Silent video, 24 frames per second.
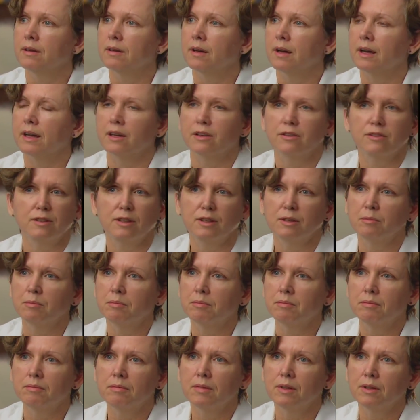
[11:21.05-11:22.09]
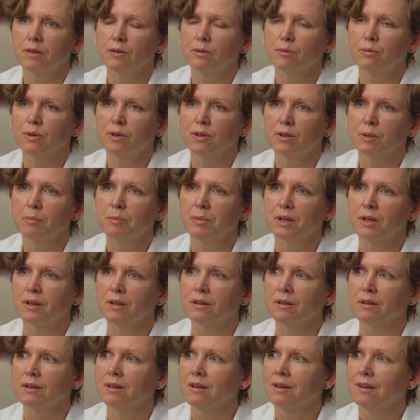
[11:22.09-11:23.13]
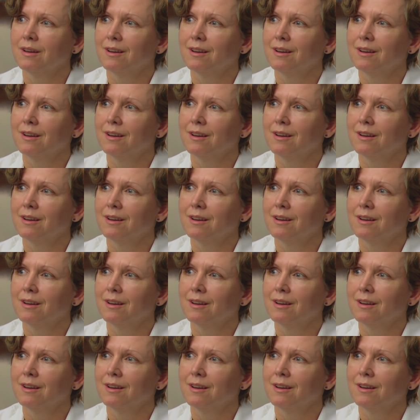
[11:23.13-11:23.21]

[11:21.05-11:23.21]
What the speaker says: I guess he had, you know, really been a